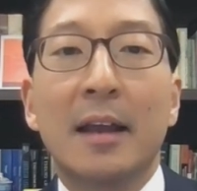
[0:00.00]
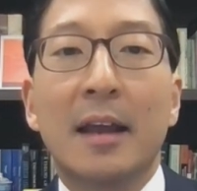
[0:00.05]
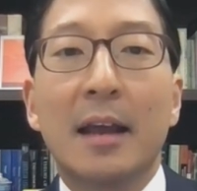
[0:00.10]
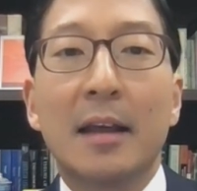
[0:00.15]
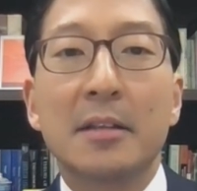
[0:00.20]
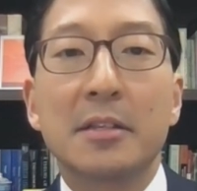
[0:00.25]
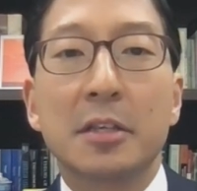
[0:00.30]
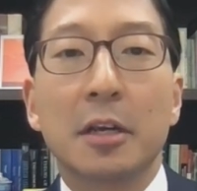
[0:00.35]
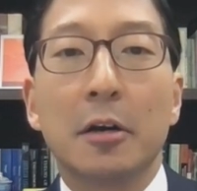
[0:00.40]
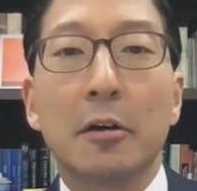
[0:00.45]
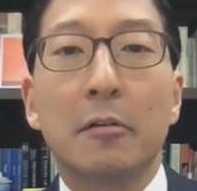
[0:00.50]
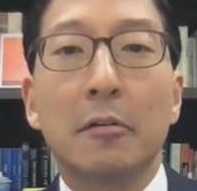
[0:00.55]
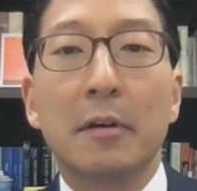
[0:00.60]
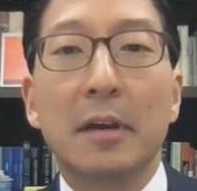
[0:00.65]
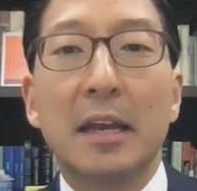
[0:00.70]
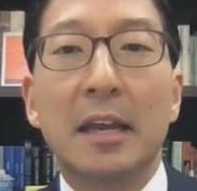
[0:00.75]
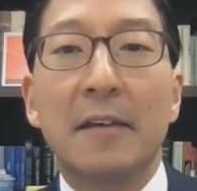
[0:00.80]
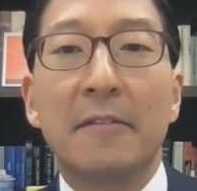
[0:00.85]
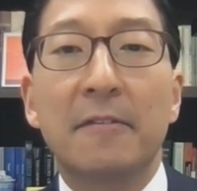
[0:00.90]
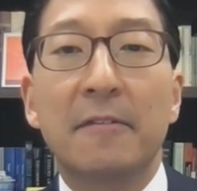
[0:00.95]
And
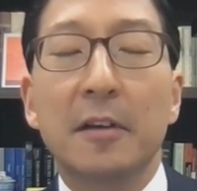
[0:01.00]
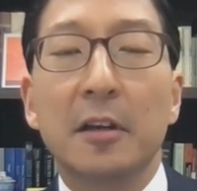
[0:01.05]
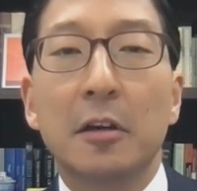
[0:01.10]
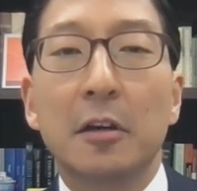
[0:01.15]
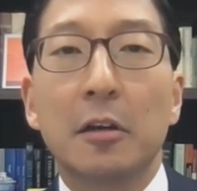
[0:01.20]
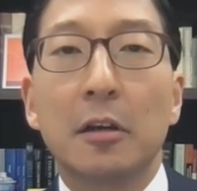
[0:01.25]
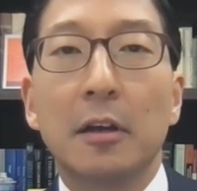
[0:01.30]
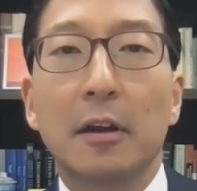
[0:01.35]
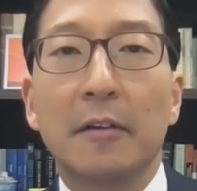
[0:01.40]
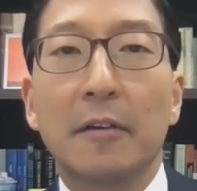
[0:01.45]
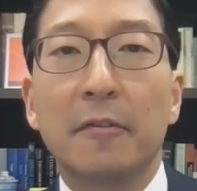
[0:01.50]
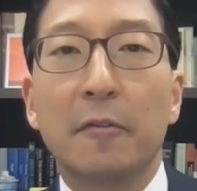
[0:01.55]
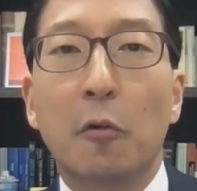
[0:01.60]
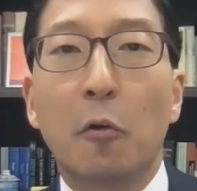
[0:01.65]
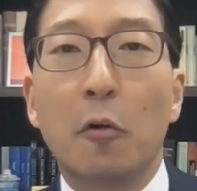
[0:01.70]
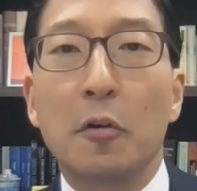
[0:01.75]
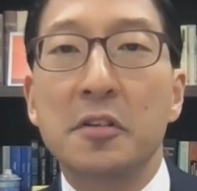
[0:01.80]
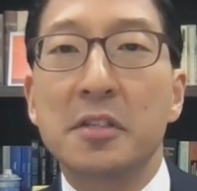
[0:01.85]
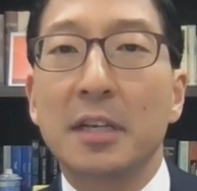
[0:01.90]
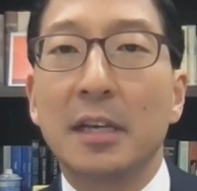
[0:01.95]
so, if of
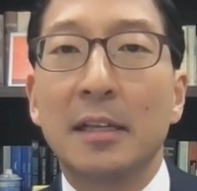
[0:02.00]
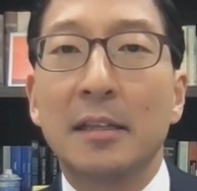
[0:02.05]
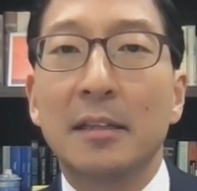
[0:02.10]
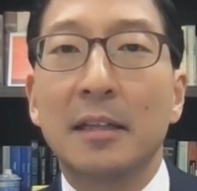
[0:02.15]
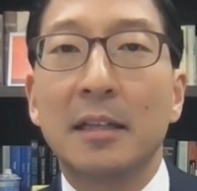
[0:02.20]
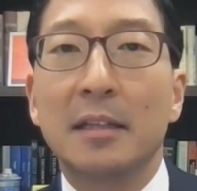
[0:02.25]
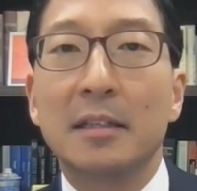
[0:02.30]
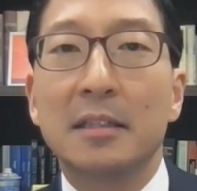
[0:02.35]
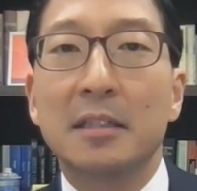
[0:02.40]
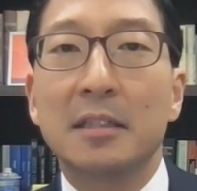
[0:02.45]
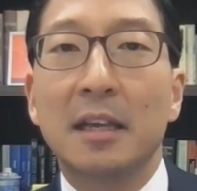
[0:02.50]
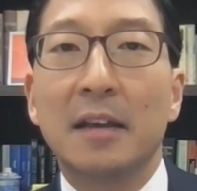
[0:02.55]
course, in, in,